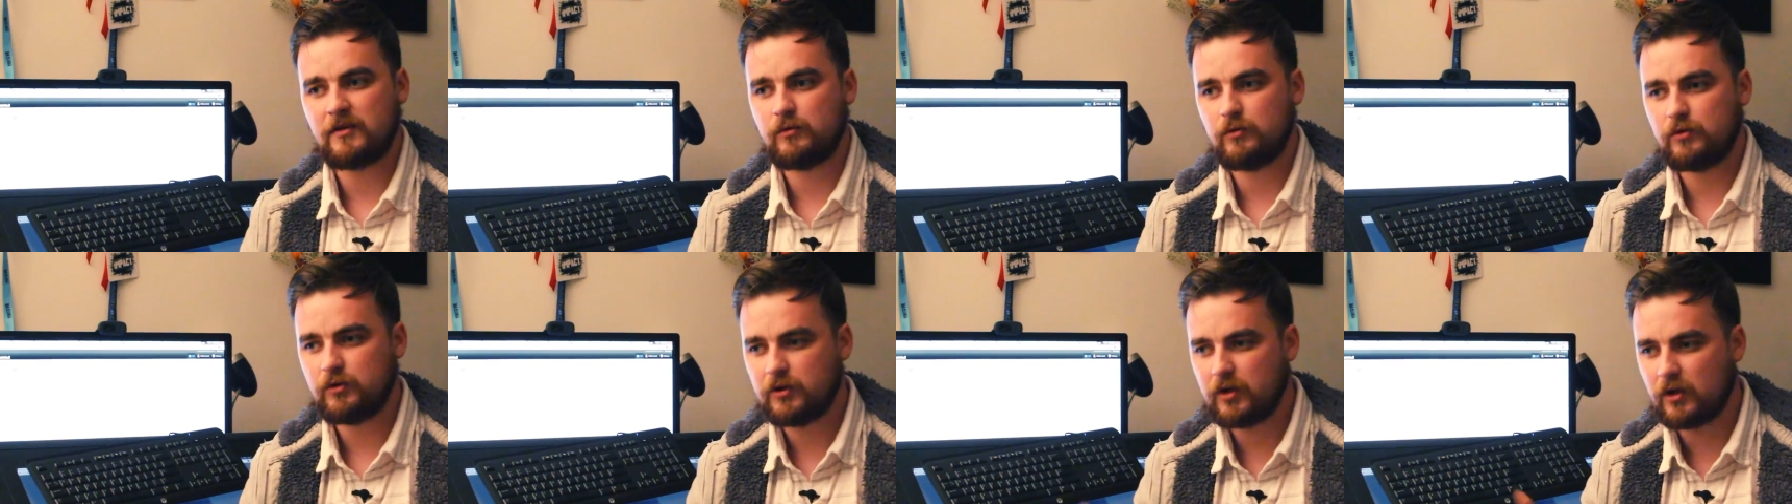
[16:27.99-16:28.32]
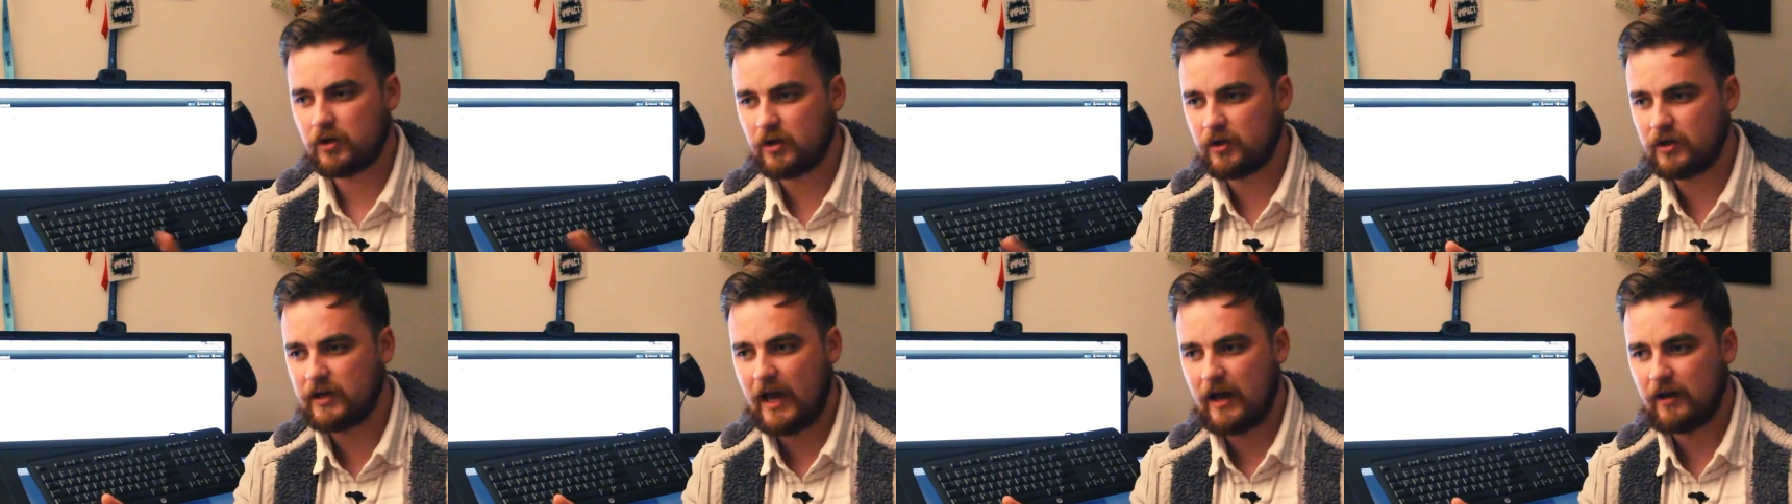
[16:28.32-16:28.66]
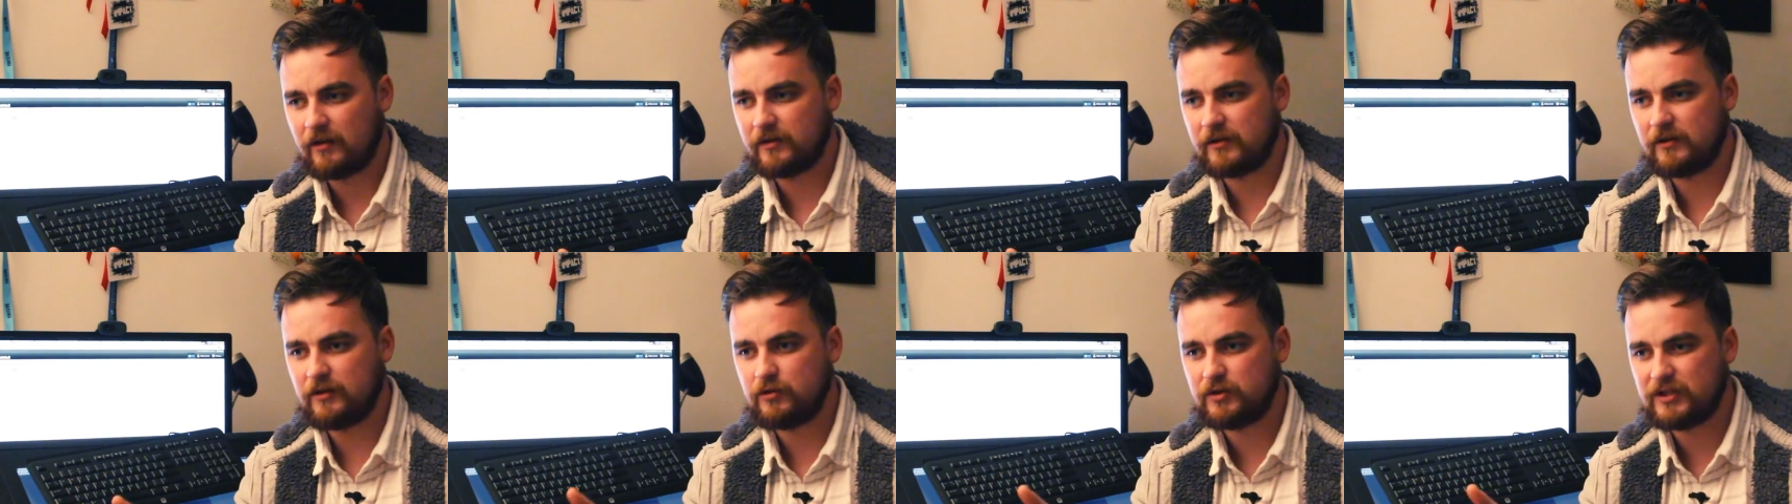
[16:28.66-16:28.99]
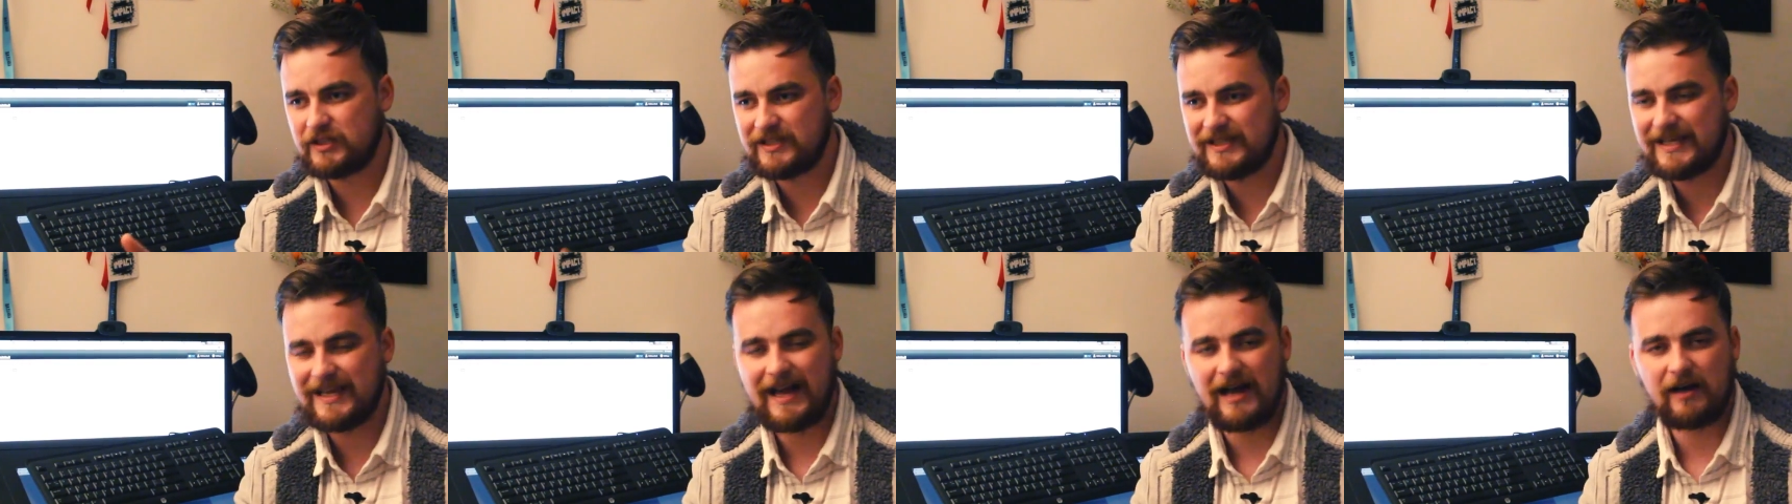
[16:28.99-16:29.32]
You learn how, you
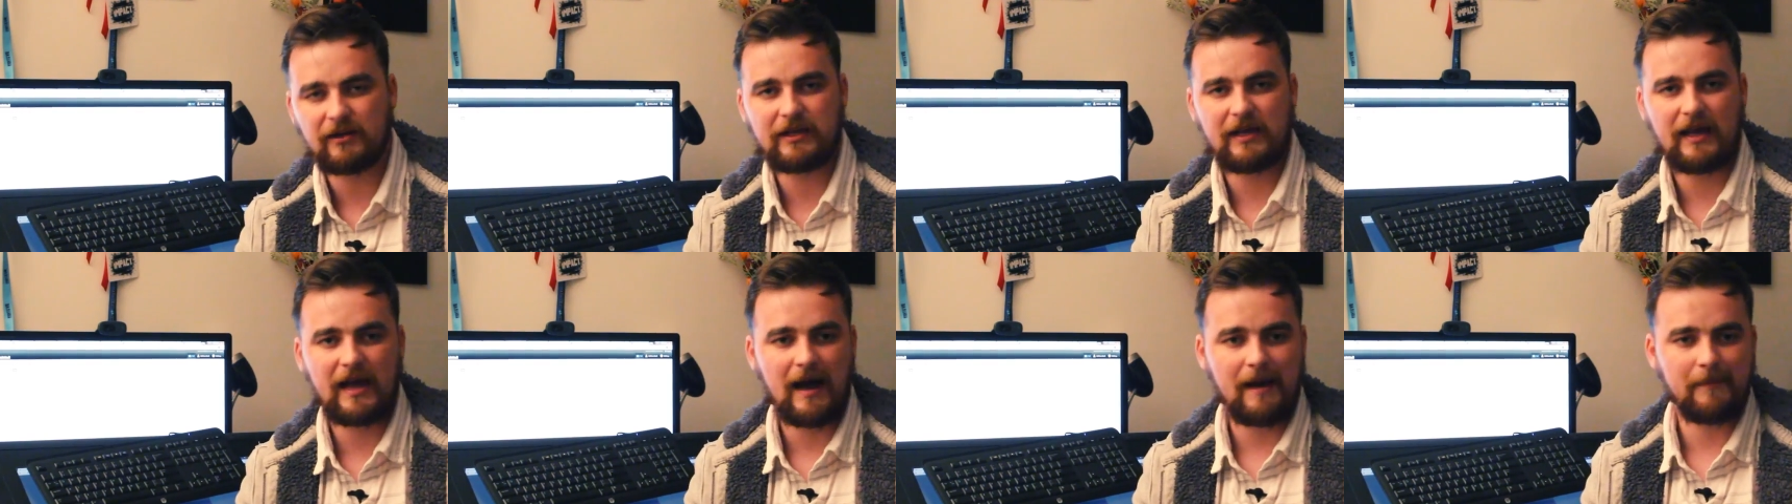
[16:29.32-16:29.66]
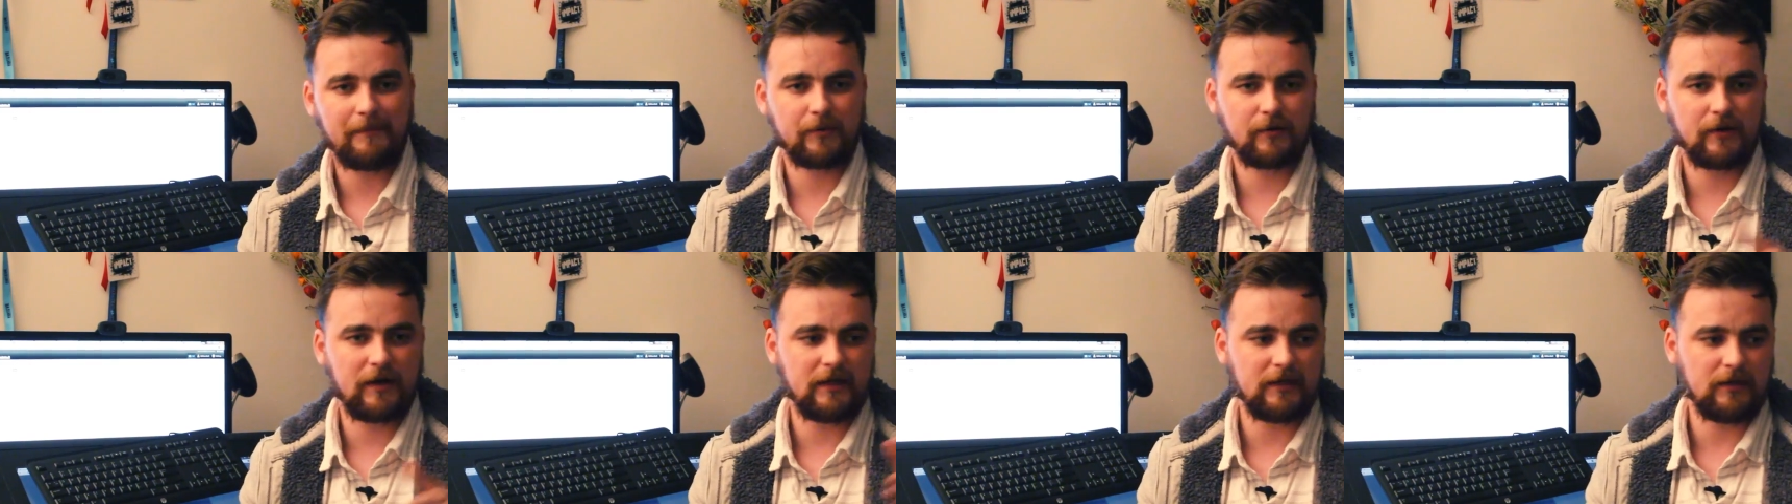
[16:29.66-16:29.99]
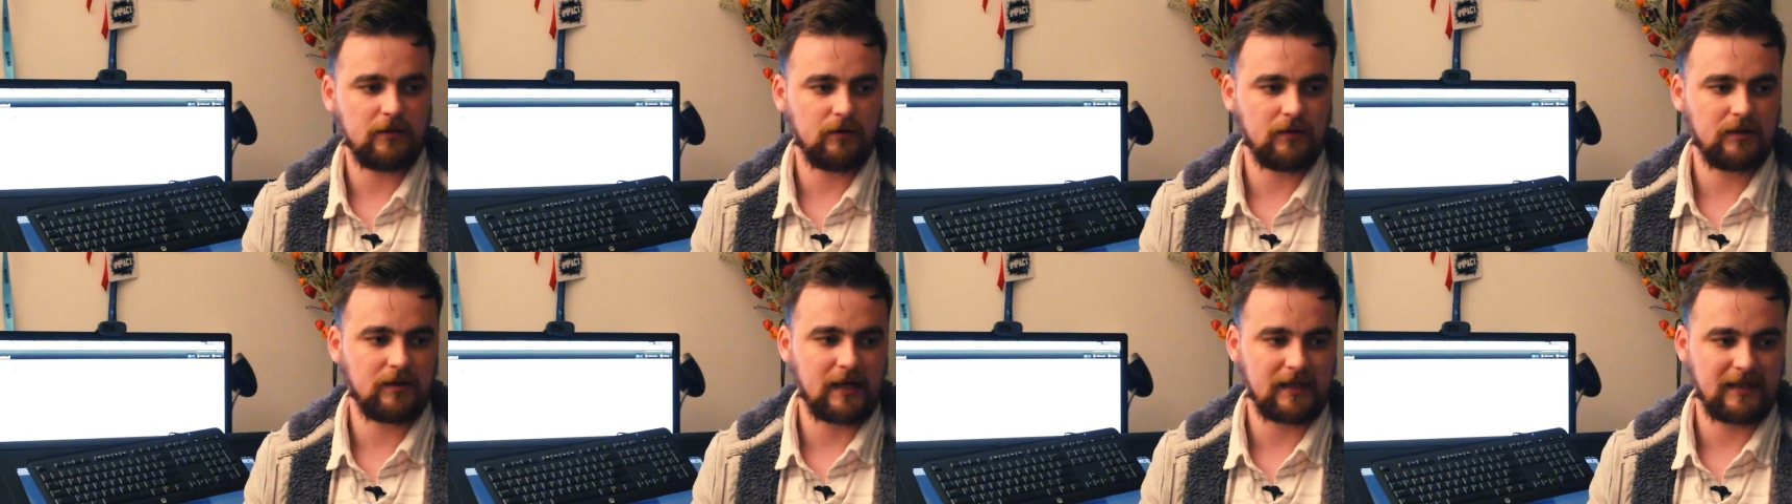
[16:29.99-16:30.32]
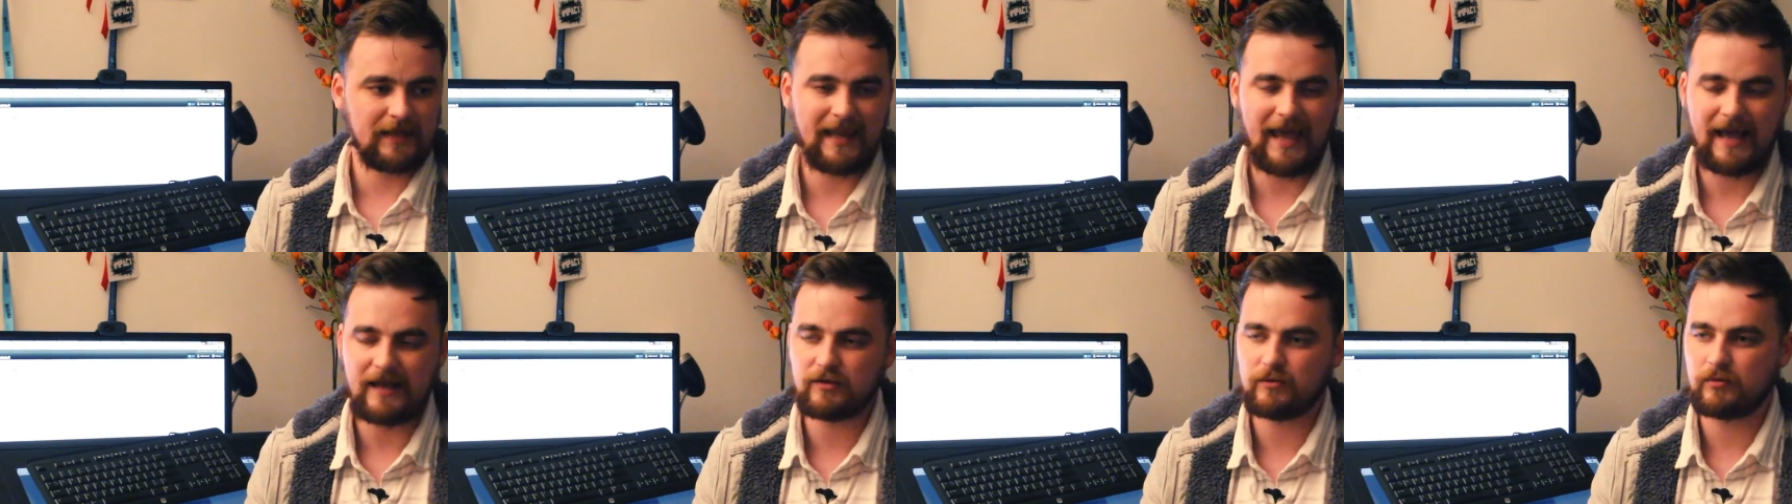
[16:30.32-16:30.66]
see how they operate, you
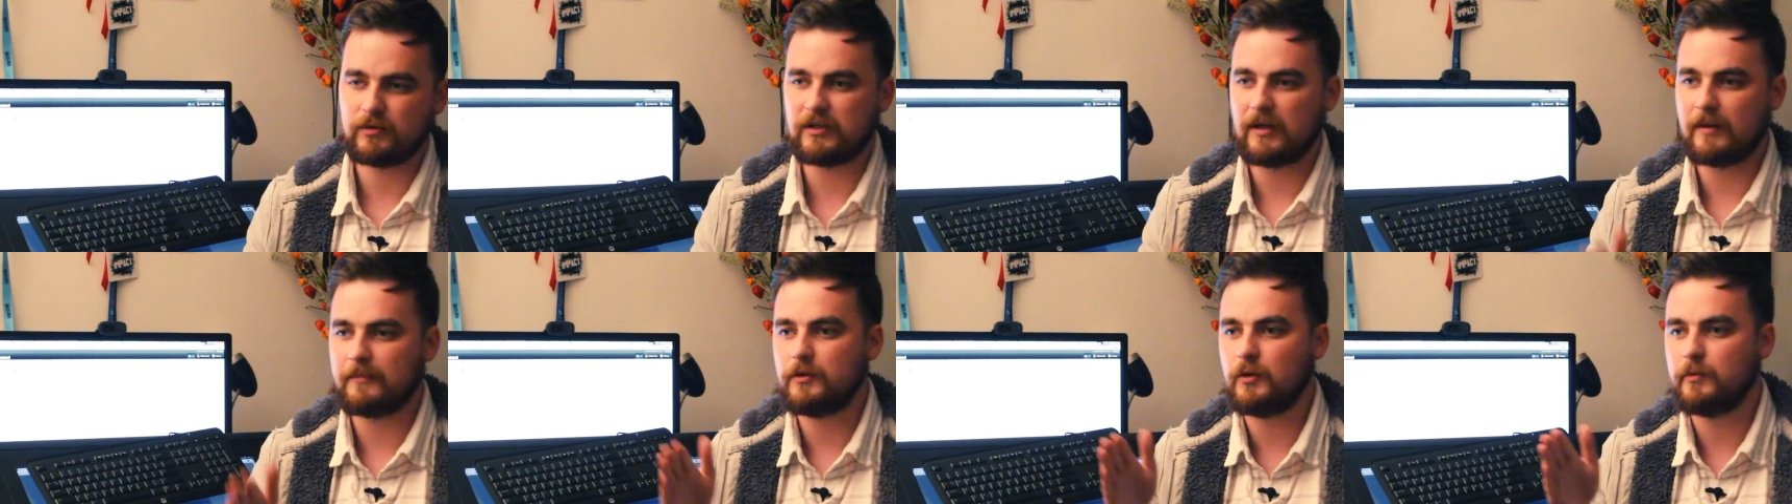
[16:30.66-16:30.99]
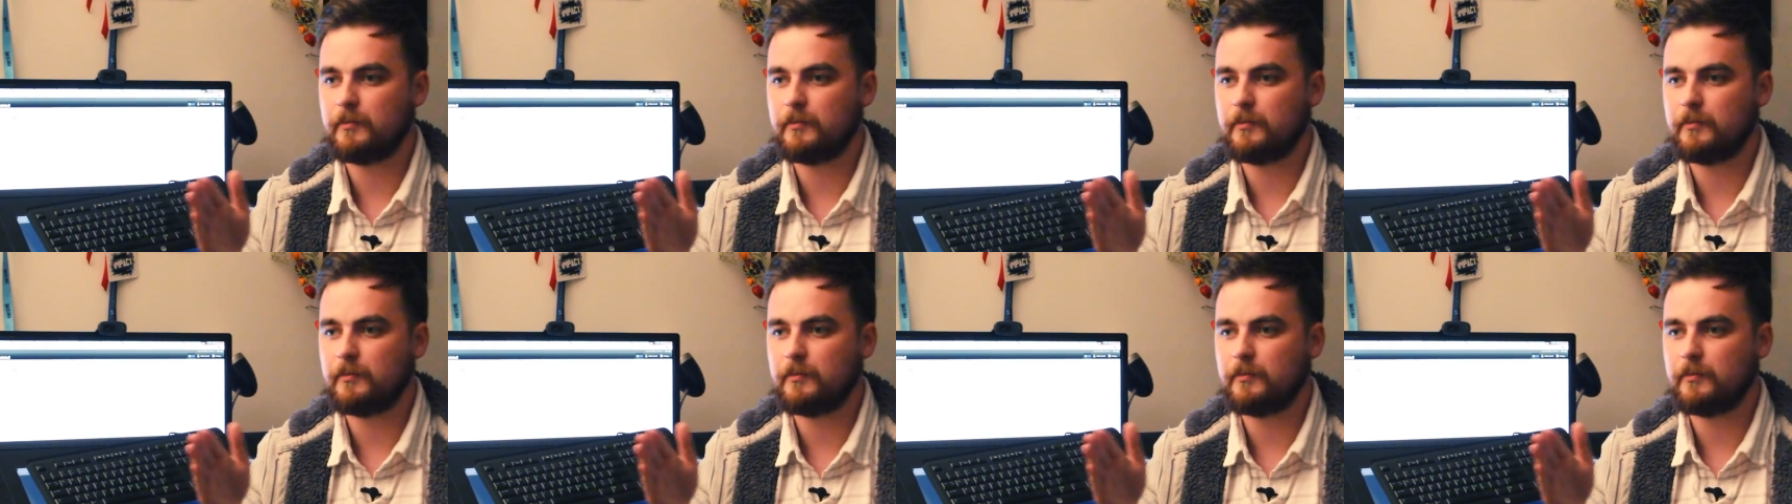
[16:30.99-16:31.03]
connect with them,